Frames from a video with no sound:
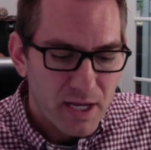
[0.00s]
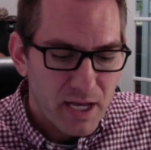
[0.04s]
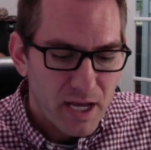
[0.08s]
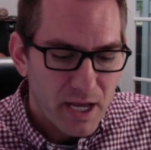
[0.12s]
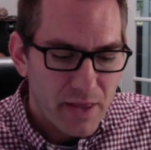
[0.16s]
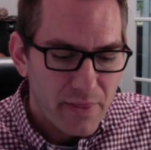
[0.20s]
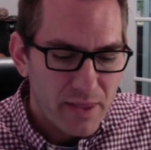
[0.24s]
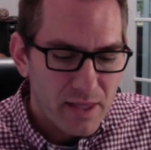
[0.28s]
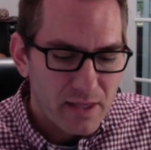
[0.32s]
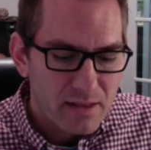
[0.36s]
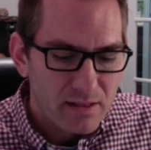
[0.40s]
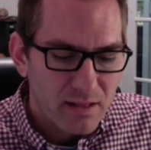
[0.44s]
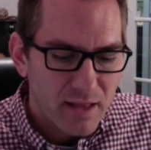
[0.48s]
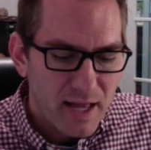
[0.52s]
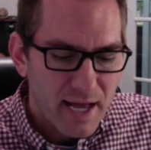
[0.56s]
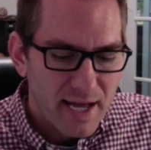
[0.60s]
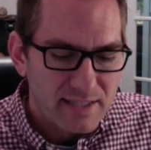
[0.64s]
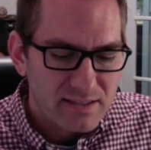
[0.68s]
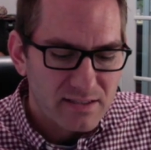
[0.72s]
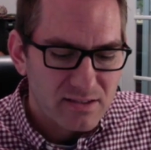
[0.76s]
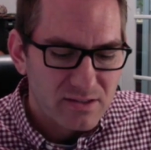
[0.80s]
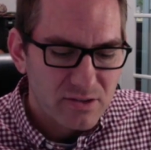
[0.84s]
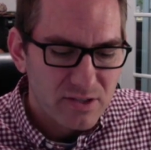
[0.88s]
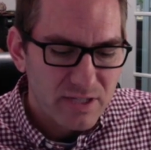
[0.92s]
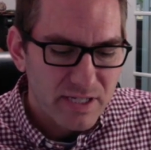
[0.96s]
And then
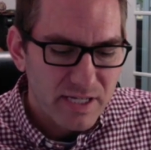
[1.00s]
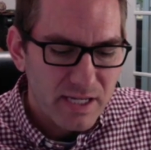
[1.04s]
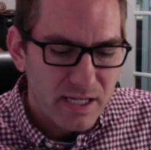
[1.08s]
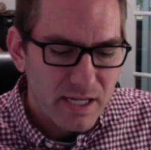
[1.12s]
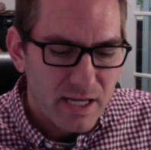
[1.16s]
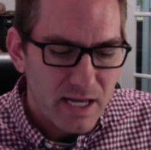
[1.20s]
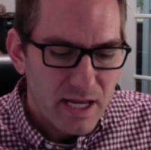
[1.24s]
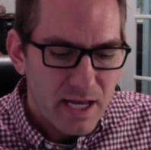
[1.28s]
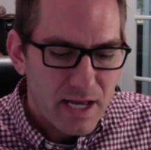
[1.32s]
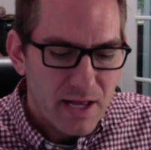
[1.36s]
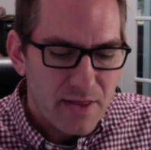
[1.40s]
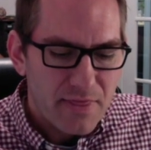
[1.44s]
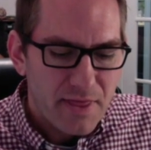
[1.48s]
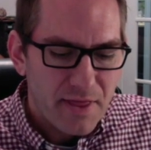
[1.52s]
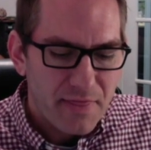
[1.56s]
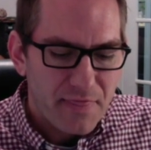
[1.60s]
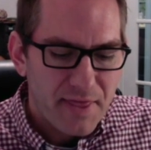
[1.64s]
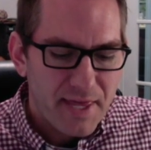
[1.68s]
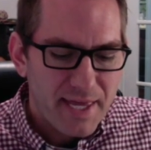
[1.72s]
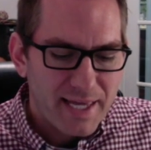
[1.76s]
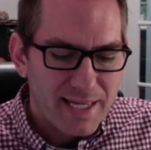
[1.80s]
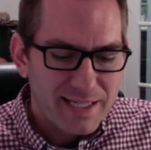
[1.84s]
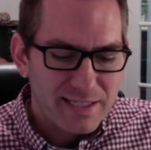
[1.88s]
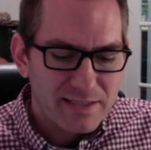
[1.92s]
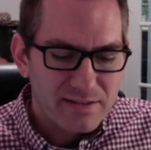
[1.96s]
lastly, that
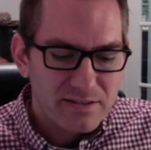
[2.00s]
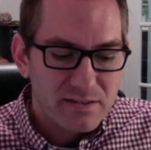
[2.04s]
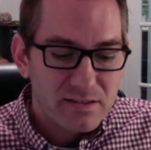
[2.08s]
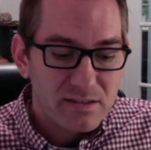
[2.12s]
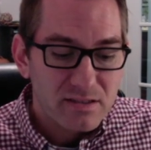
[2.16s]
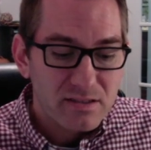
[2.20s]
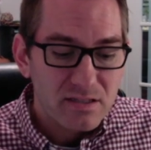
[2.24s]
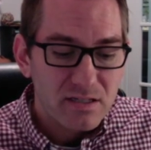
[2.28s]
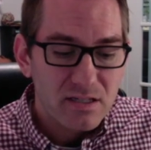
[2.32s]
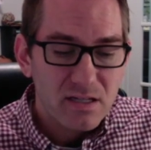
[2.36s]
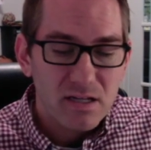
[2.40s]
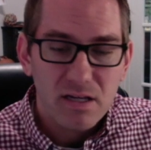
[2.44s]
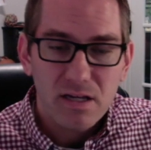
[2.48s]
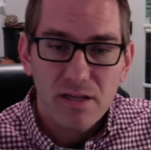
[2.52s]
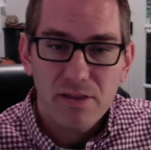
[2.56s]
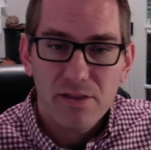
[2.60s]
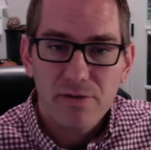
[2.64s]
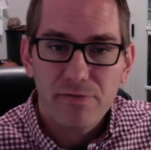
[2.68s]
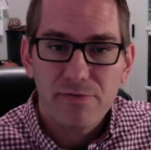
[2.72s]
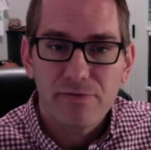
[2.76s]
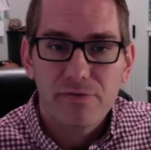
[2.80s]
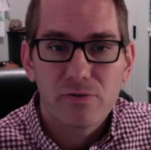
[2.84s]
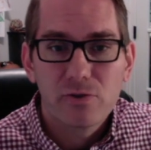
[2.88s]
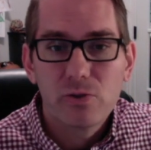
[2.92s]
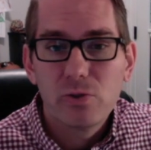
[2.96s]
they can see the
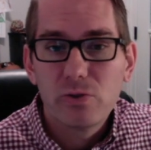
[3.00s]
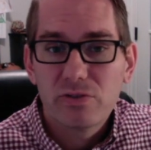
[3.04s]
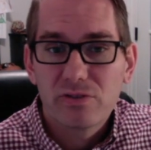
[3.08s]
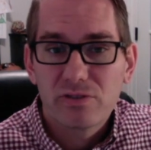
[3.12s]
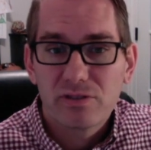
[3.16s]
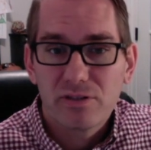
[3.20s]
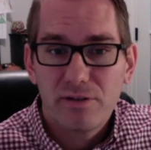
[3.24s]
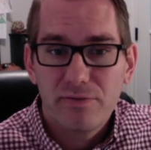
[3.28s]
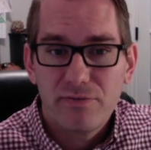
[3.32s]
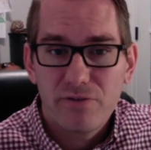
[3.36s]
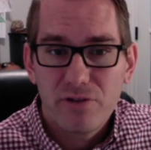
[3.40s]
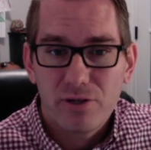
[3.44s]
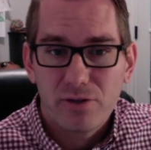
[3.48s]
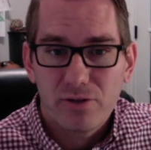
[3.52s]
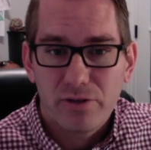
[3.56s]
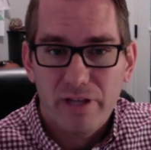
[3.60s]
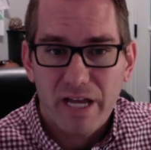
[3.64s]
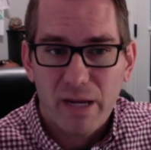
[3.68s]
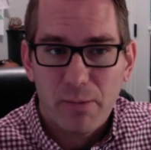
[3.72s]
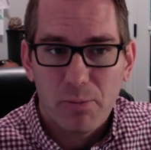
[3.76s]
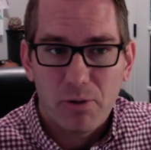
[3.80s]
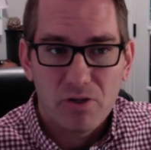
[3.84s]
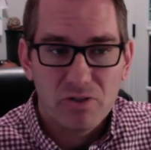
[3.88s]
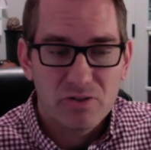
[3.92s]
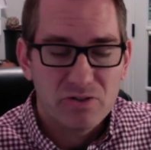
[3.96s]
fruits of their labor.